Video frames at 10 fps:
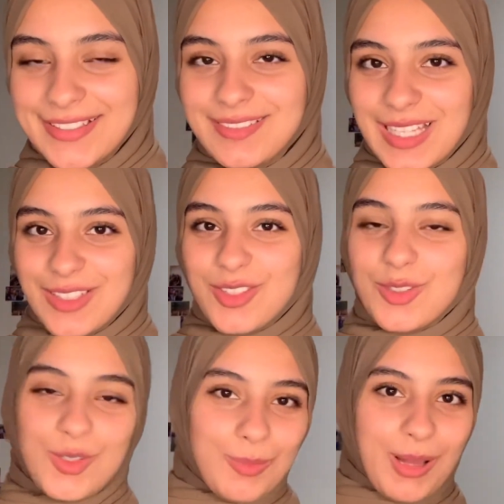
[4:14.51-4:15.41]
That's
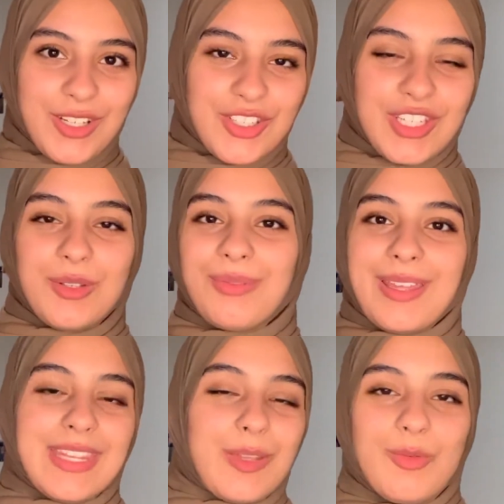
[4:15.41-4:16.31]
too much, and you
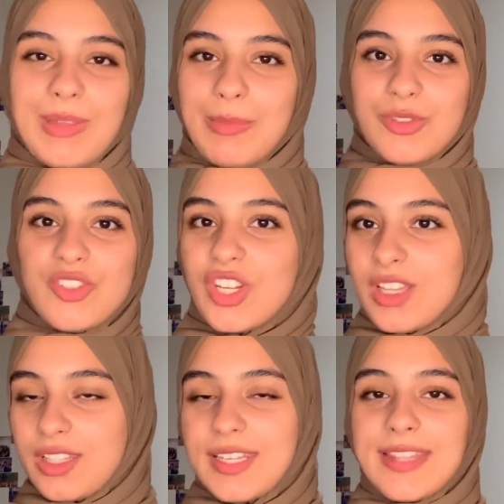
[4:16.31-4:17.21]
find that you won't be able to
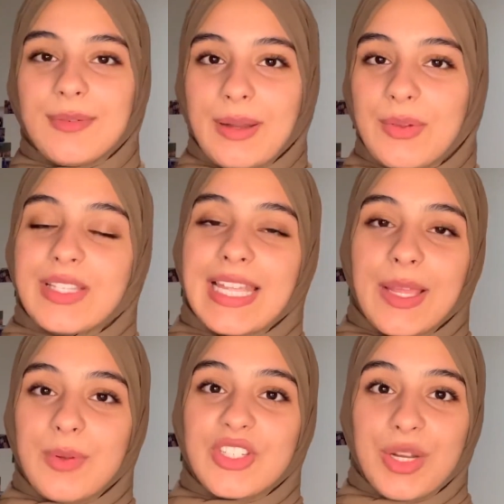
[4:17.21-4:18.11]
juggle learning the
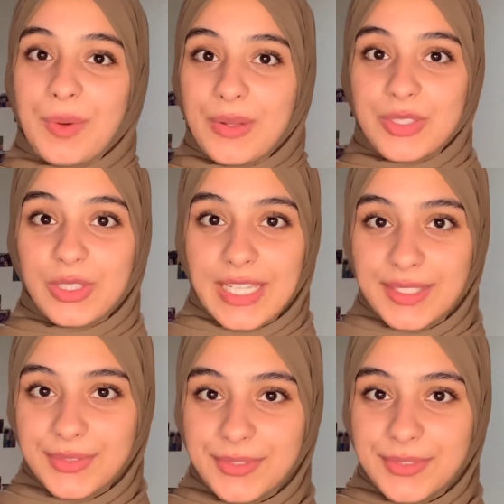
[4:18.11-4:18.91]
language around your life.